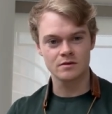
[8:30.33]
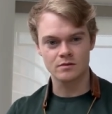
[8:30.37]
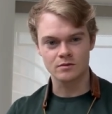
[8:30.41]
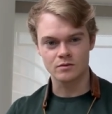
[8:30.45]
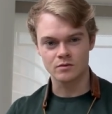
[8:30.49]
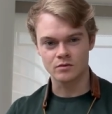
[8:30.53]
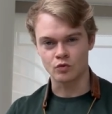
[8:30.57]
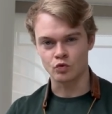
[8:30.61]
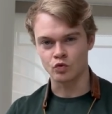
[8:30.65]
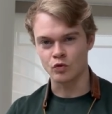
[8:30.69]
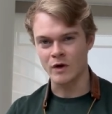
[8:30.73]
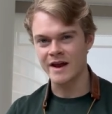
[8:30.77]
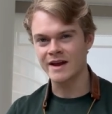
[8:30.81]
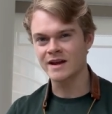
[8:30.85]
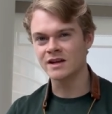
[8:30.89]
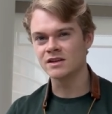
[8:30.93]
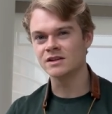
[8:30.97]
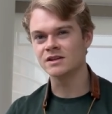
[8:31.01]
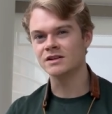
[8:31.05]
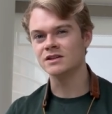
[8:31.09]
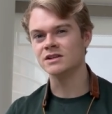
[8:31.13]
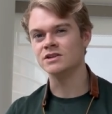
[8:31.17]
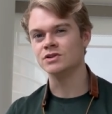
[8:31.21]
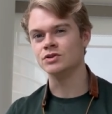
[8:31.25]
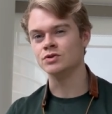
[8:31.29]

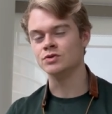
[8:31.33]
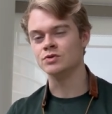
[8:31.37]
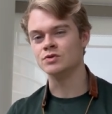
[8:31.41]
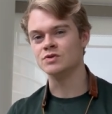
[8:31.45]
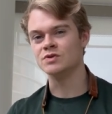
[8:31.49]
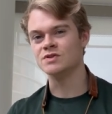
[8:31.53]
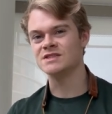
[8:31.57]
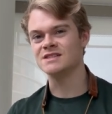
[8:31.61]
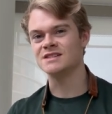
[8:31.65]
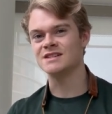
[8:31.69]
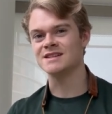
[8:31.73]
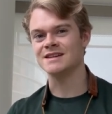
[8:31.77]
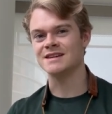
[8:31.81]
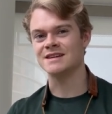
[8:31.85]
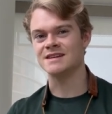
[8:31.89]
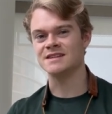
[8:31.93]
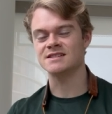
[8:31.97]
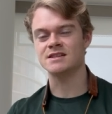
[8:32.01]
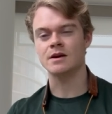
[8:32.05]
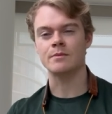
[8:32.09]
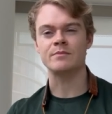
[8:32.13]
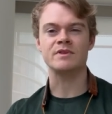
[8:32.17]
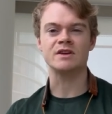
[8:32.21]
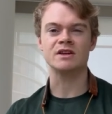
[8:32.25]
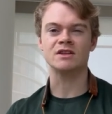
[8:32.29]
regularly used in
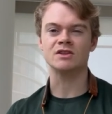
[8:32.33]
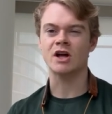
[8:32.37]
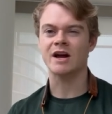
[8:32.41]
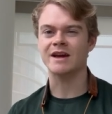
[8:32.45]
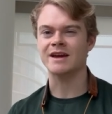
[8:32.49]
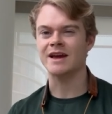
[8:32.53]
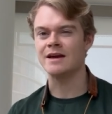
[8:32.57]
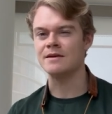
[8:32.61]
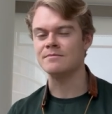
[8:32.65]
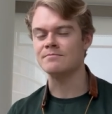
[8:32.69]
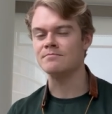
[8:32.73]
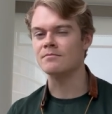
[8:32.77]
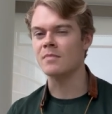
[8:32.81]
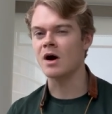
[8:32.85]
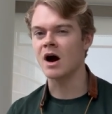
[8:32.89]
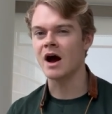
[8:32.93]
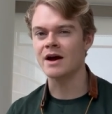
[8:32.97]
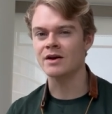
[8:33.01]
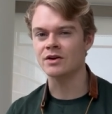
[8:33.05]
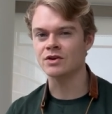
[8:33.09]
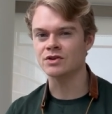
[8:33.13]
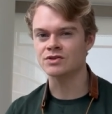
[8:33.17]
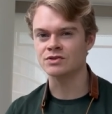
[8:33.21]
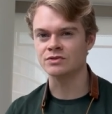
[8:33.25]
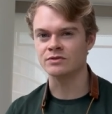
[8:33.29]
something like a
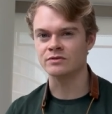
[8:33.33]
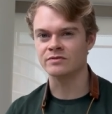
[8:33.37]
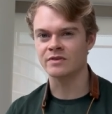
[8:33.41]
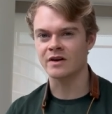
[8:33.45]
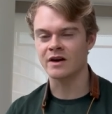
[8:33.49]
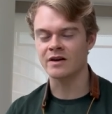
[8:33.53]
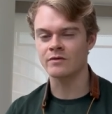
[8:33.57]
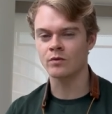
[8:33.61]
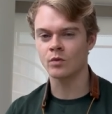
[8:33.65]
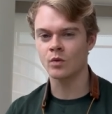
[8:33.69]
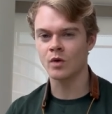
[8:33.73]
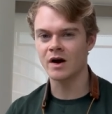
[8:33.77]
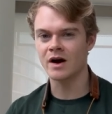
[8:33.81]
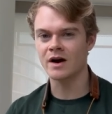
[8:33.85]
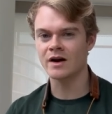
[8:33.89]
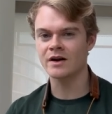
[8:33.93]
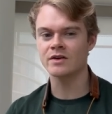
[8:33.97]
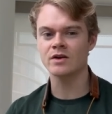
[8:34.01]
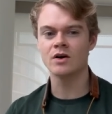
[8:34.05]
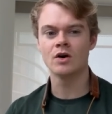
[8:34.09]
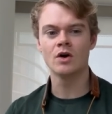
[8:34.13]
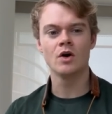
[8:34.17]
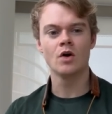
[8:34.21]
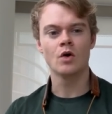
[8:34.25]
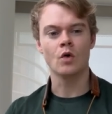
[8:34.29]
minor
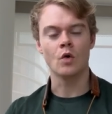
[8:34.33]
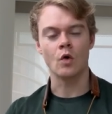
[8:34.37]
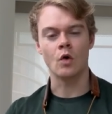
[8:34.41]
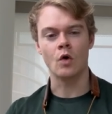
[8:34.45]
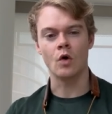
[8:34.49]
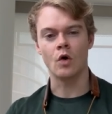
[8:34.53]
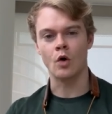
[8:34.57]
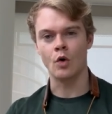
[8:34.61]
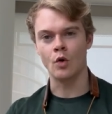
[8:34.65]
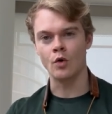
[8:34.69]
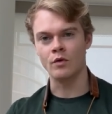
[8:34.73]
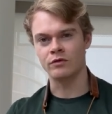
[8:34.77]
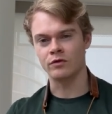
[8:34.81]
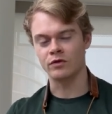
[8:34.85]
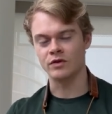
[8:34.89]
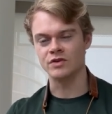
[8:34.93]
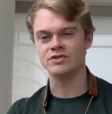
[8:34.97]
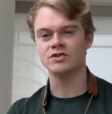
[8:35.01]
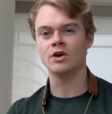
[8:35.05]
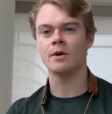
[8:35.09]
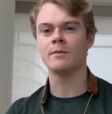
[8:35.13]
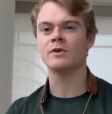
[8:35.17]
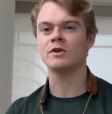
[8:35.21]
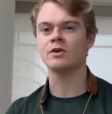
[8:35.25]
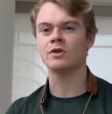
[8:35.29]
251 or over a
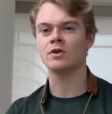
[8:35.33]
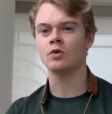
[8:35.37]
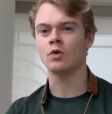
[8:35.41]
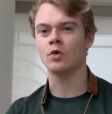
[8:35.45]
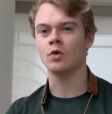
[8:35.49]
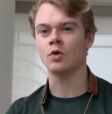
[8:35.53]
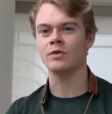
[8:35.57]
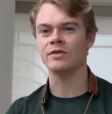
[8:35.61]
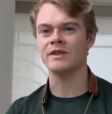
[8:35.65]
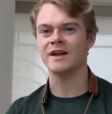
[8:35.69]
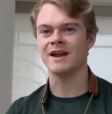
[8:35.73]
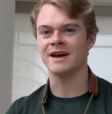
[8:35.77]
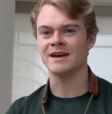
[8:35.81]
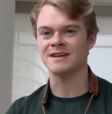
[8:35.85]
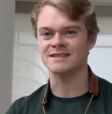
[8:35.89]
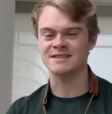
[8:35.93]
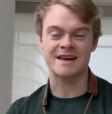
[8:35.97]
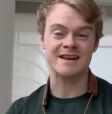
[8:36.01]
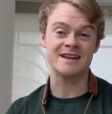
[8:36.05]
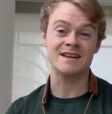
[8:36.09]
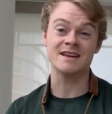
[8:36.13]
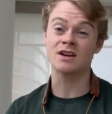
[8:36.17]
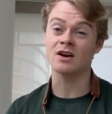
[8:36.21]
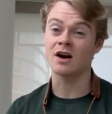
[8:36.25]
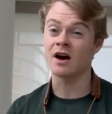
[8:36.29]
dominant chord that has
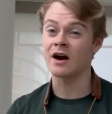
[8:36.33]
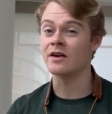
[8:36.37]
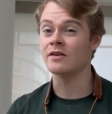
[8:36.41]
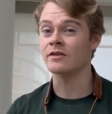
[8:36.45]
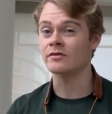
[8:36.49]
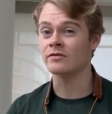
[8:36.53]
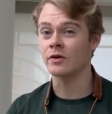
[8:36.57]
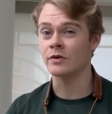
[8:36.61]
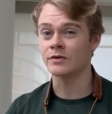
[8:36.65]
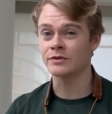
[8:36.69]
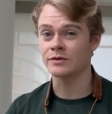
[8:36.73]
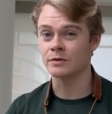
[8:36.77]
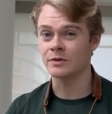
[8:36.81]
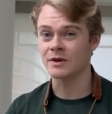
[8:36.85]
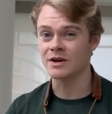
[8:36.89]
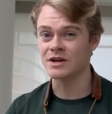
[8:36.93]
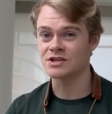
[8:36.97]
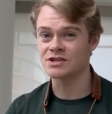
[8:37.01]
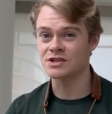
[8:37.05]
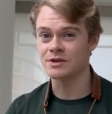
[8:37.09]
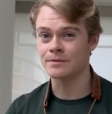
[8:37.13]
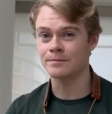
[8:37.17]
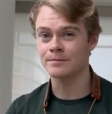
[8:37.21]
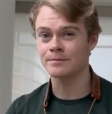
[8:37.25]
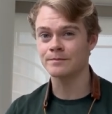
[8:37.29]
any kind of
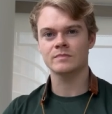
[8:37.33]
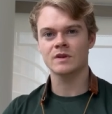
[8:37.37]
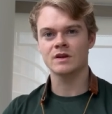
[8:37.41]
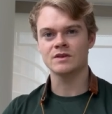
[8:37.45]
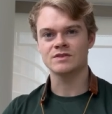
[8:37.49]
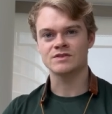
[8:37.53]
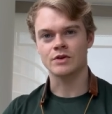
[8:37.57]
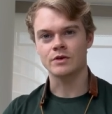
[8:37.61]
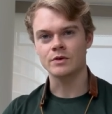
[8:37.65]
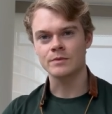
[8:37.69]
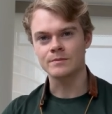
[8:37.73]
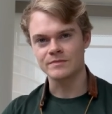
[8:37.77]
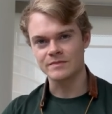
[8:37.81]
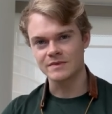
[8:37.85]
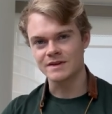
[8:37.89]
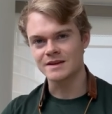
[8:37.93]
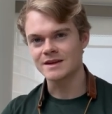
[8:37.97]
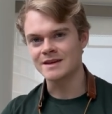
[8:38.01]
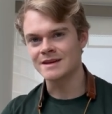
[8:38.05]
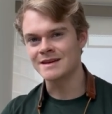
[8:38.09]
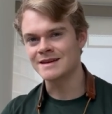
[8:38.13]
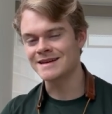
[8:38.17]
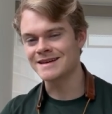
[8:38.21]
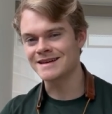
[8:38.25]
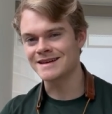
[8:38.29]
alteration. So
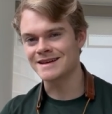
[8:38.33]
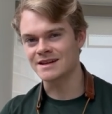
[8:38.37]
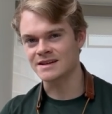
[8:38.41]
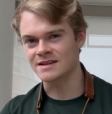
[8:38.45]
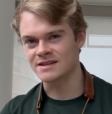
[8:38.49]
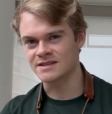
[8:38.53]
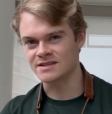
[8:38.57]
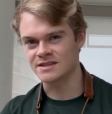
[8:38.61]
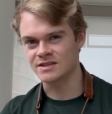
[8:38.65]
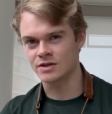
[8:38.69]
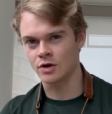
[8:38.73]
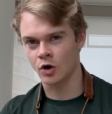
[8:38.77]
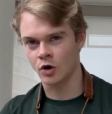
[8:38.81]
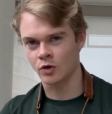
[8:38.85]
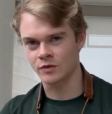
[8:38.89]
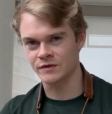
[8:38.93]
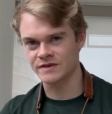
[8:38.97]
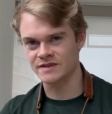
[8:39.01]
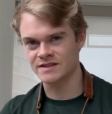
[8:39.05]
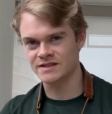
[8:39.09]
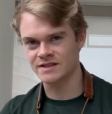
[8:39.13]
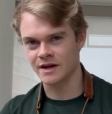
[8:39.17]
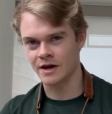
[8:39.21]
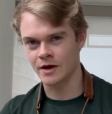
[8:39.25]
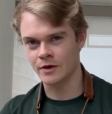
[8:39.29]
here is the altered
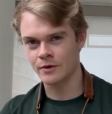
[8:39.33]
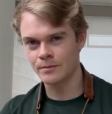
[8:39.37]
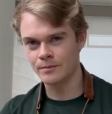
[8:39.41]
scale.